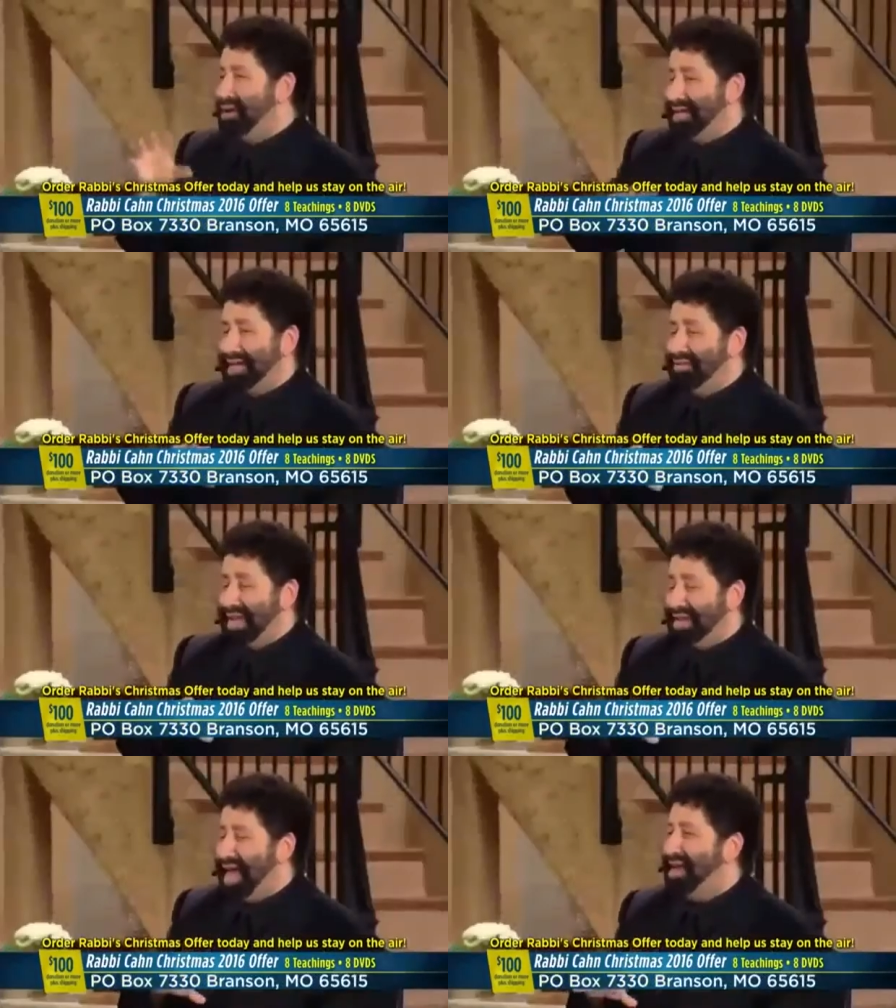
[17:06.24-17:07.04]
I don't want to leave it
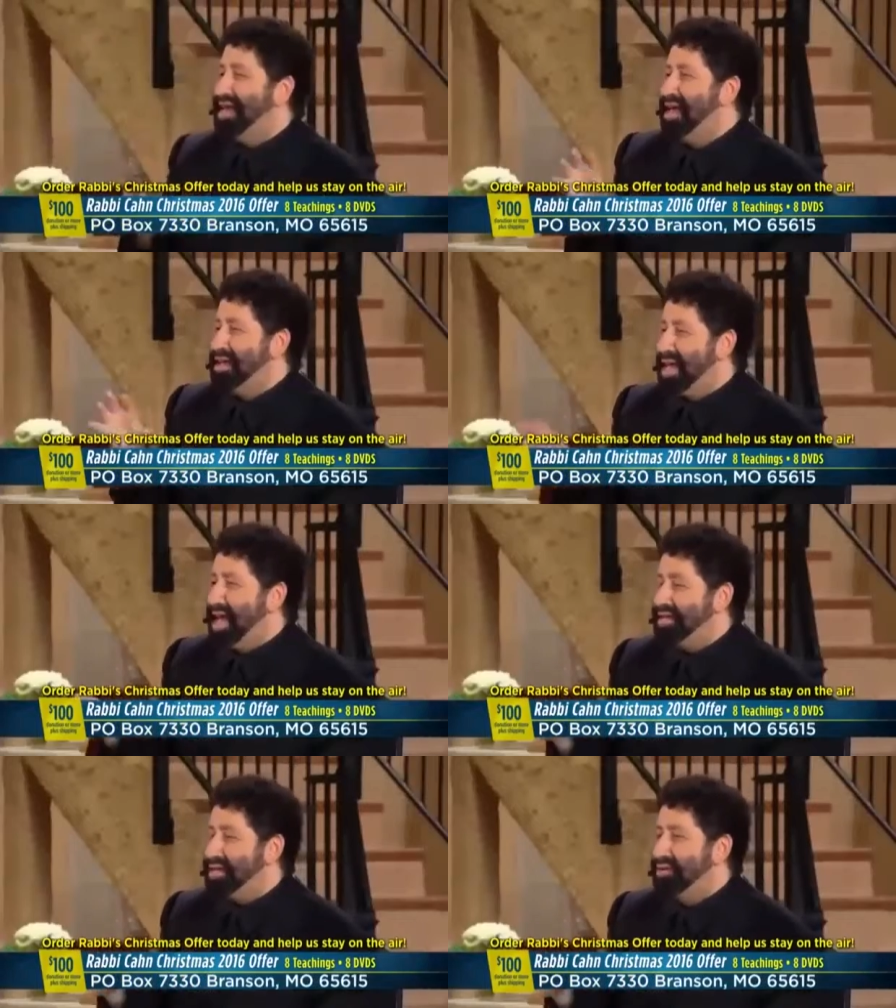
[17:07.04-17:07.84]
like that. The
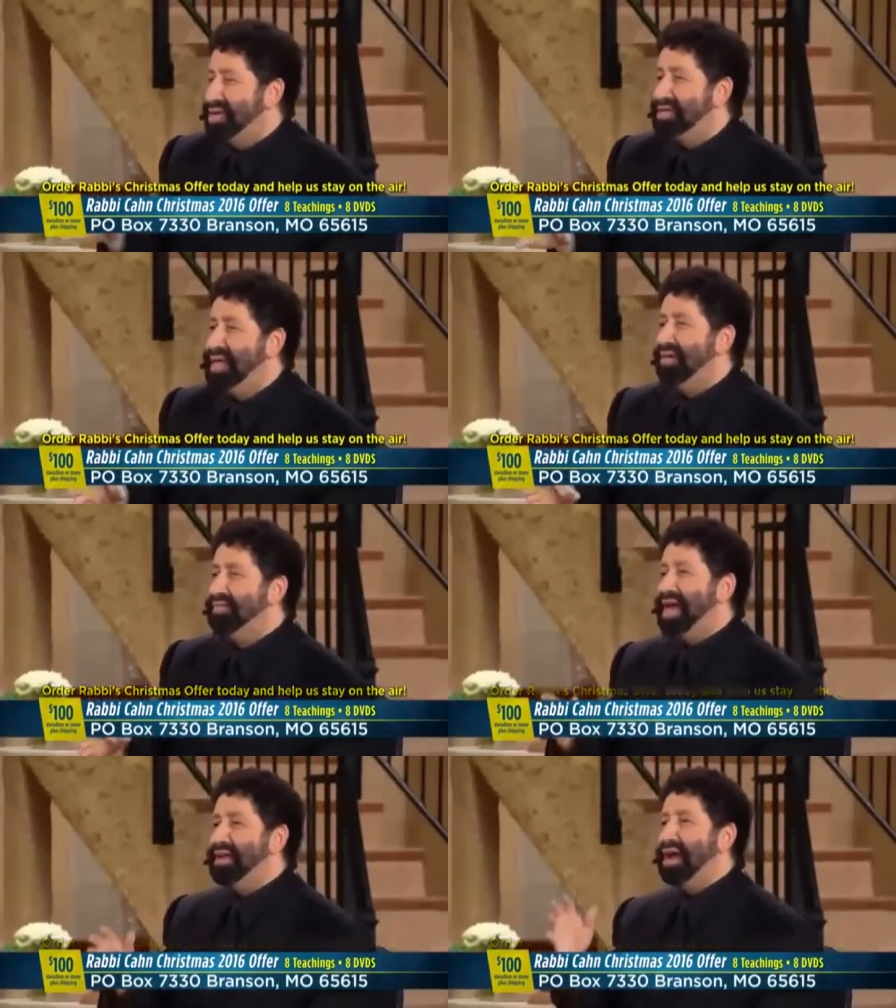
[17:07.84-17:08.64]
answer is
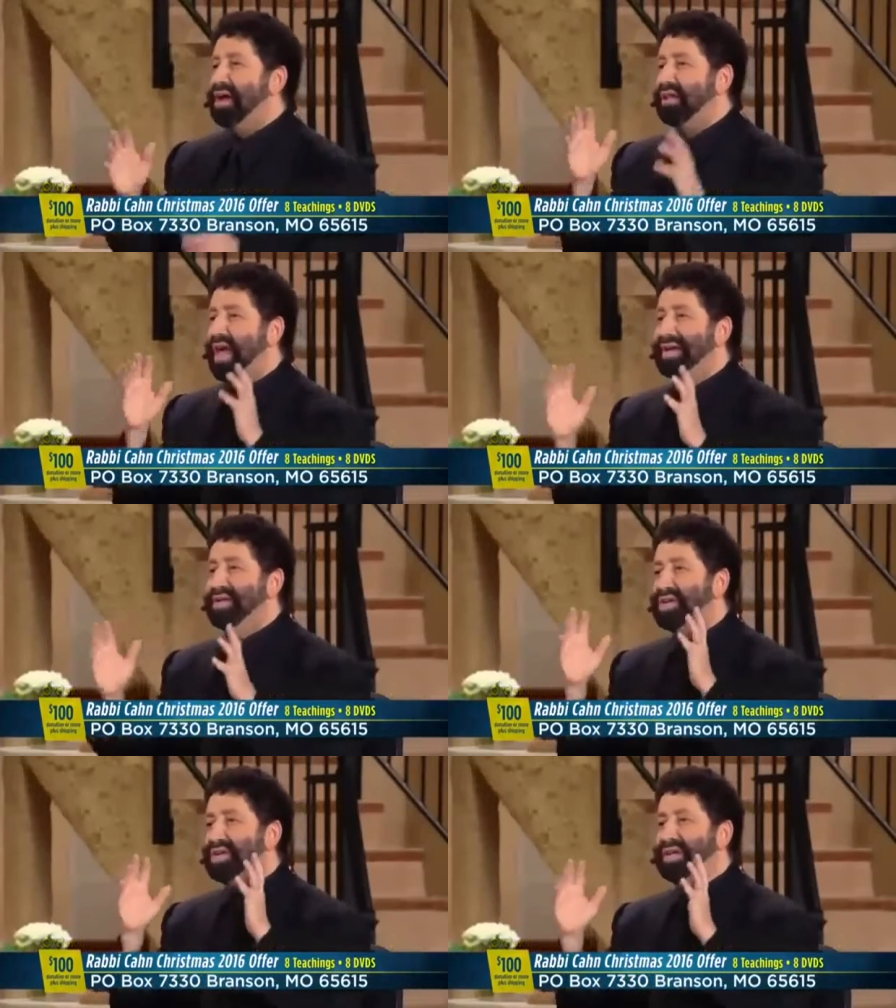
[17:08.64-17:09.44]
that
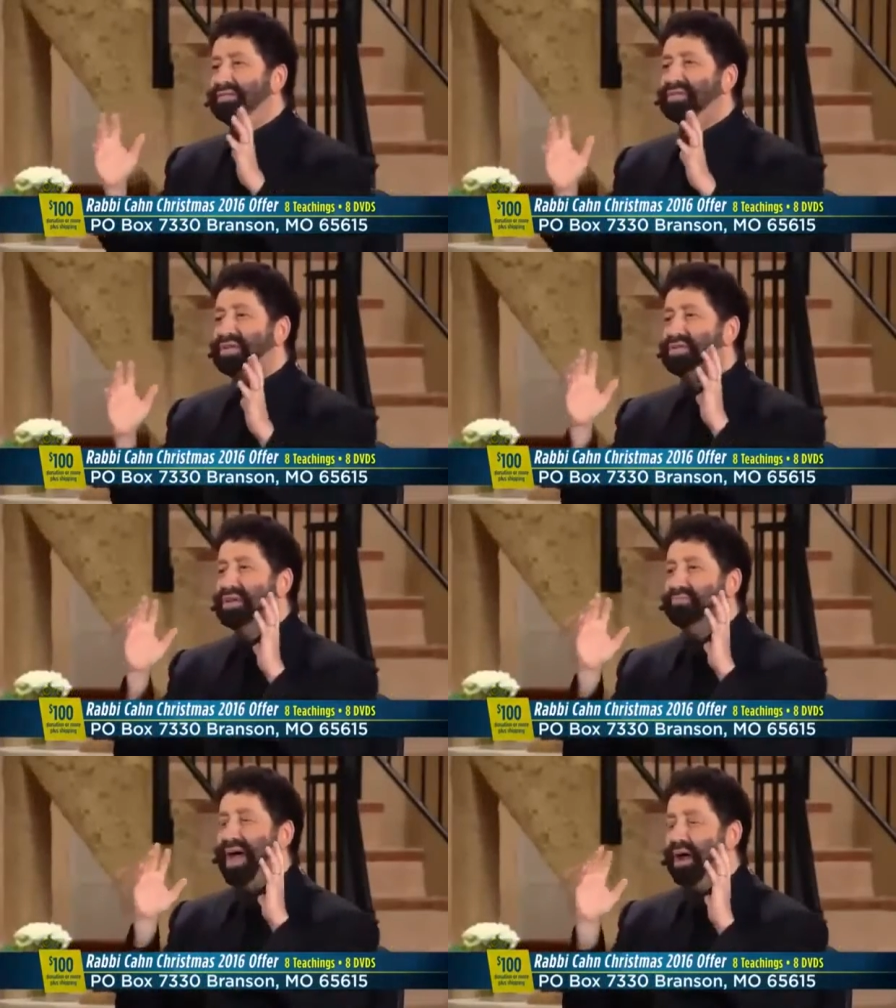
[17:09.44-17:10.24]
Elijah gives us
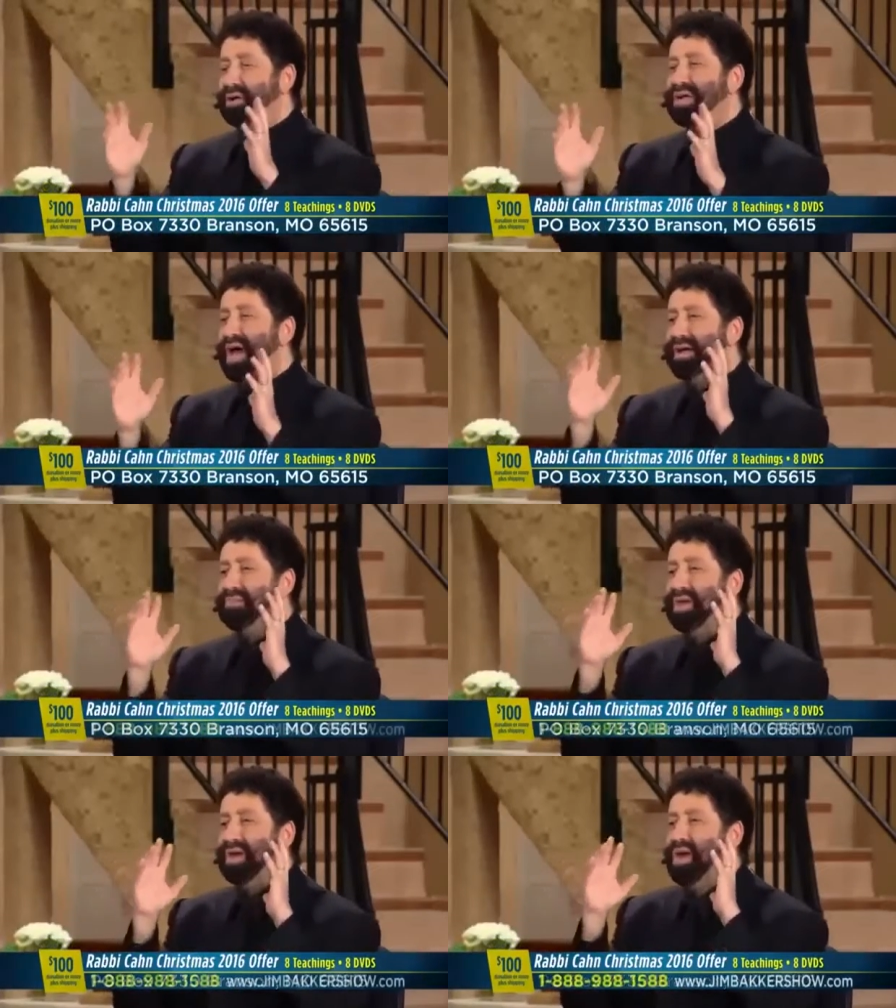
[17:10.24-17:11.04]
the
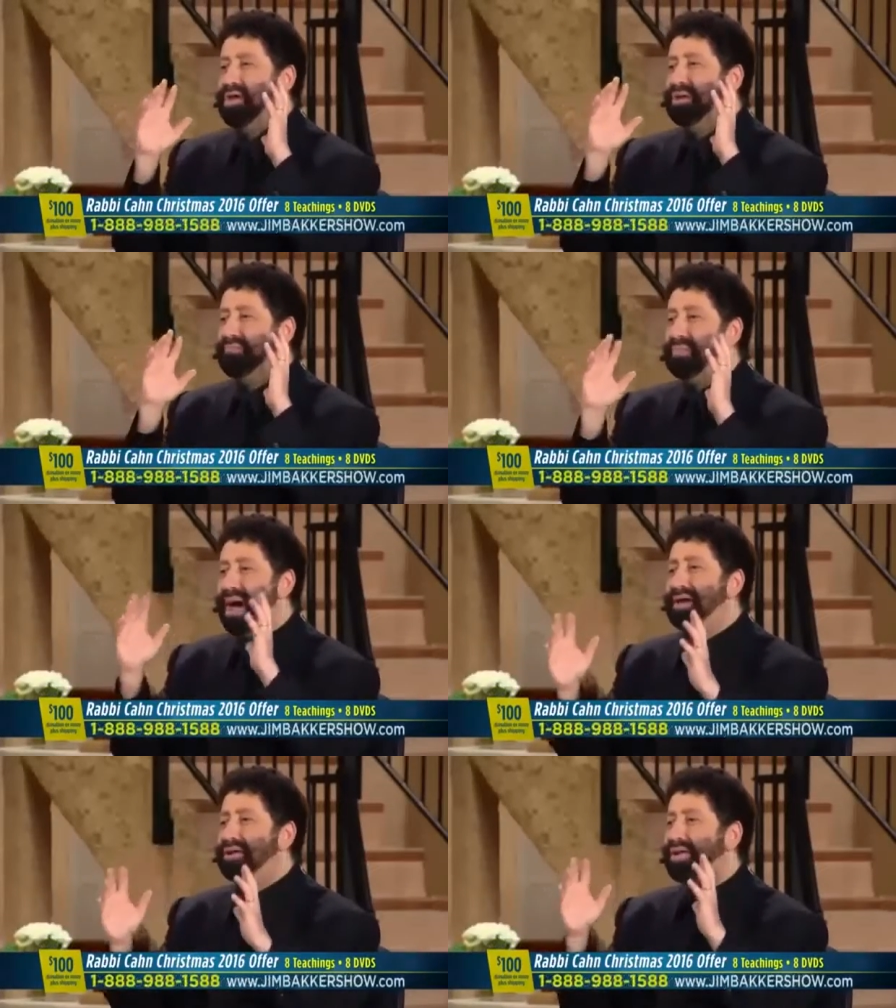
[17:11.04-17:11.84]
paradigm, the
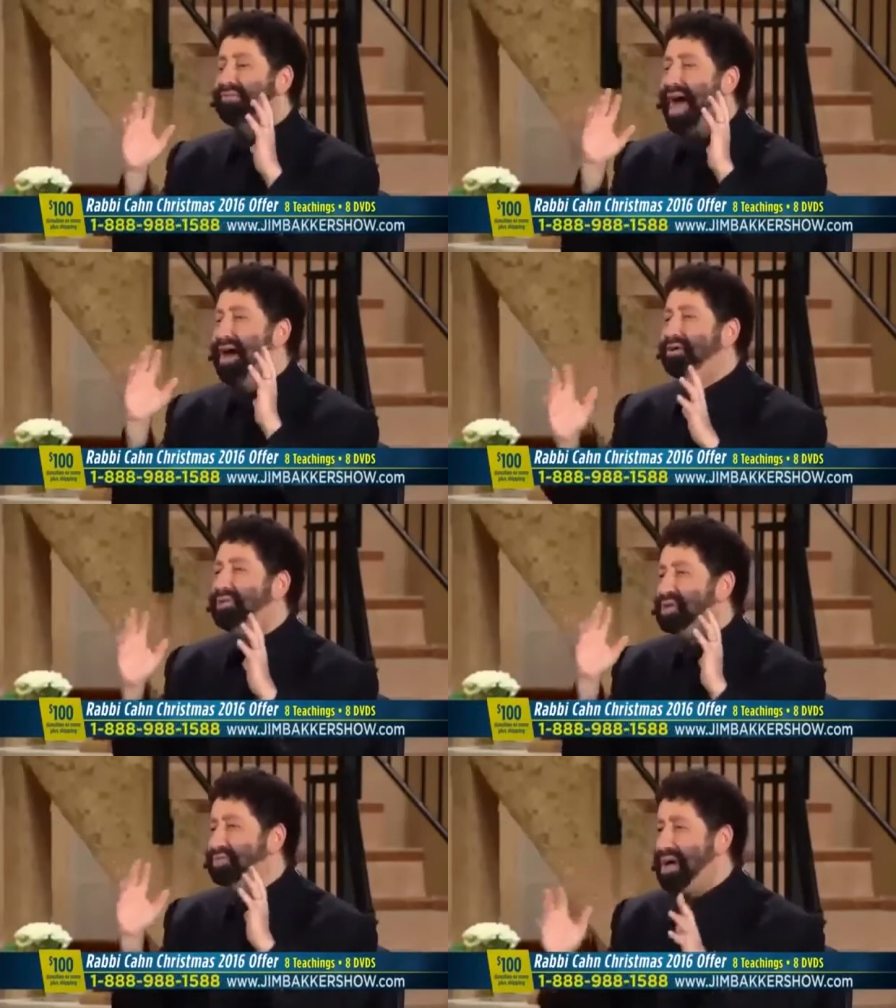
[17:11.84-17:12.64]
model of how to
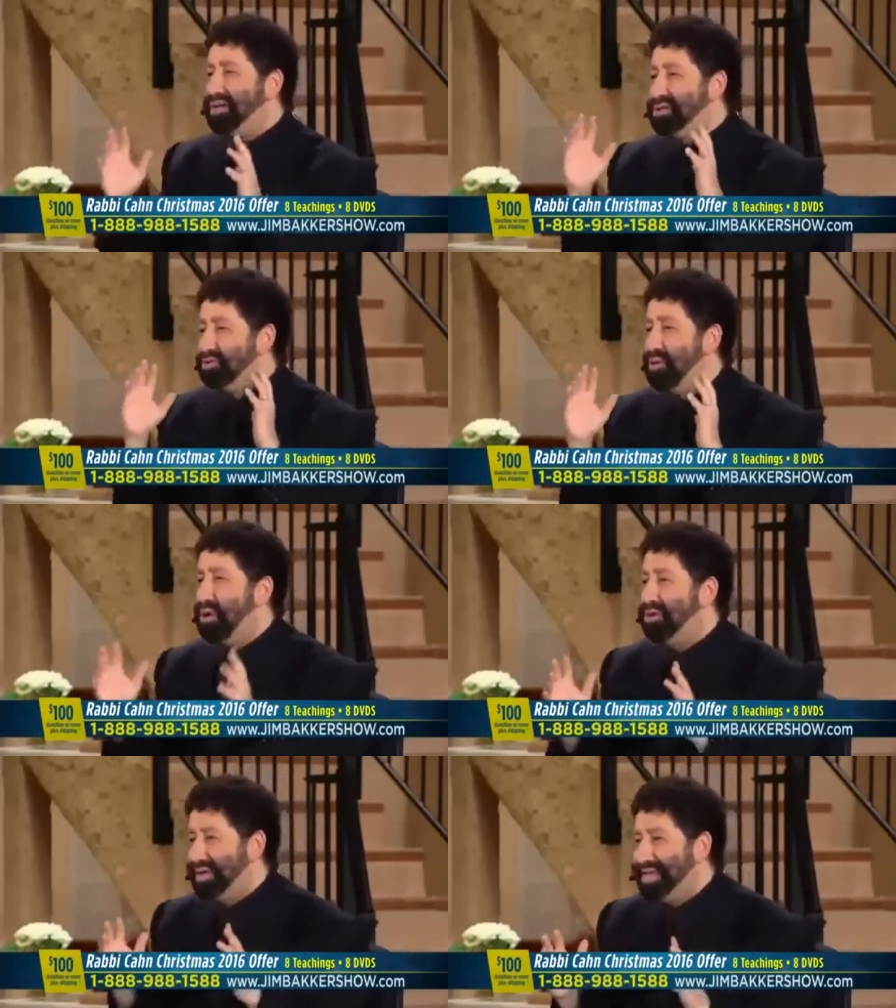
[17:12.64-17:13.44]
respond to
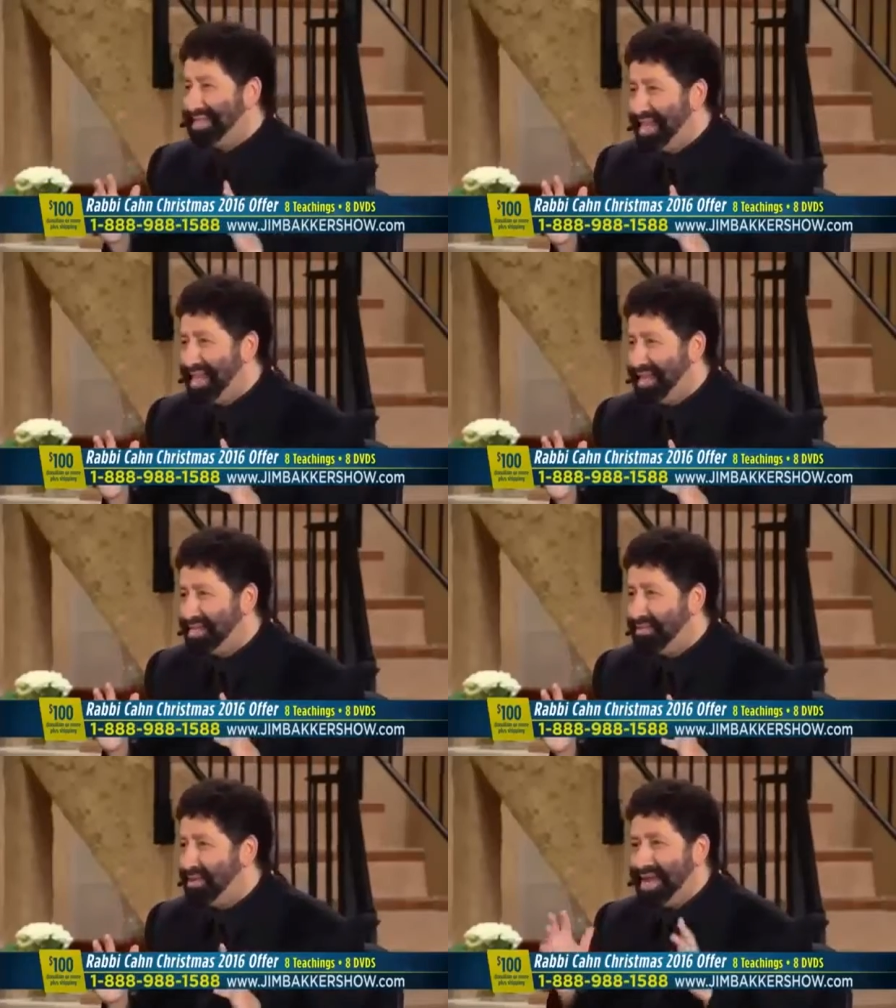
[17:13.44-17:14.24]
all these
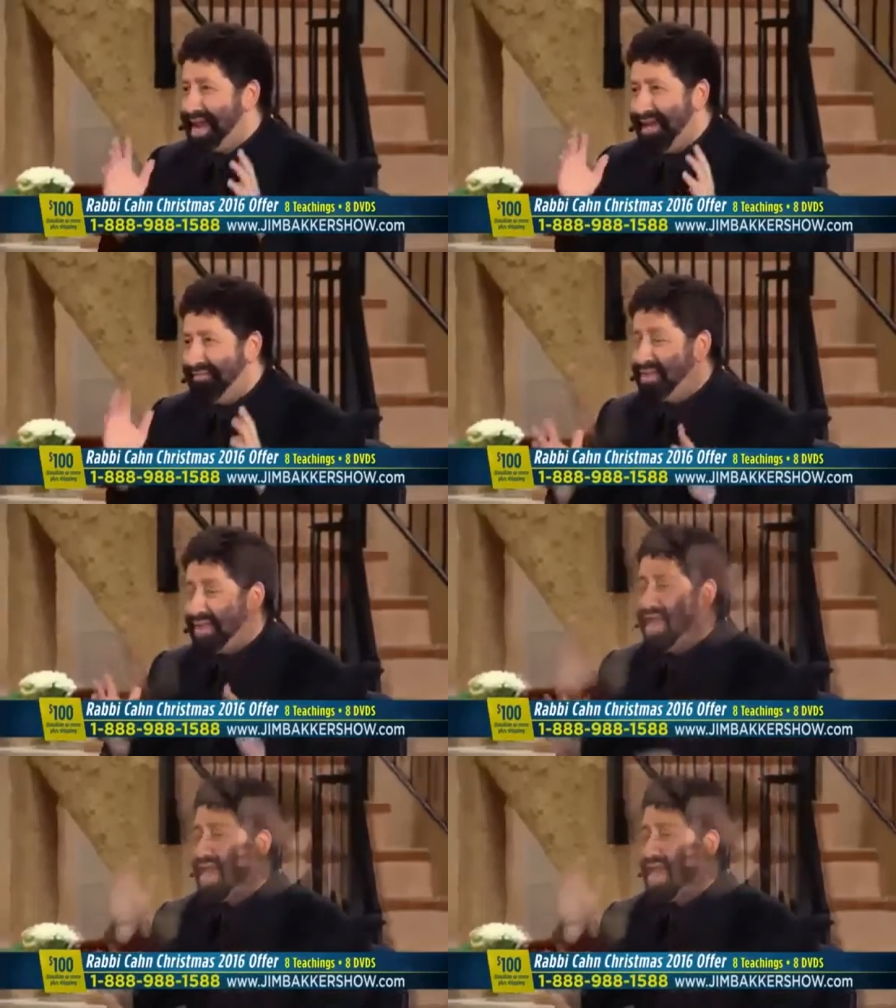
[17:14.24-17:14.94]
things. I mean, in everything.